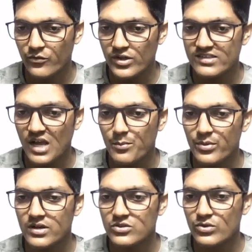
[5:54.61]
For
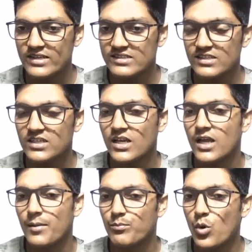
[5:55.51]
example, you can see
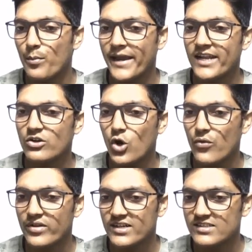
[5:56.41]
moment
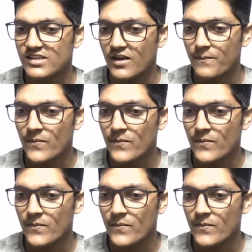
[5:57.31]
of inertia.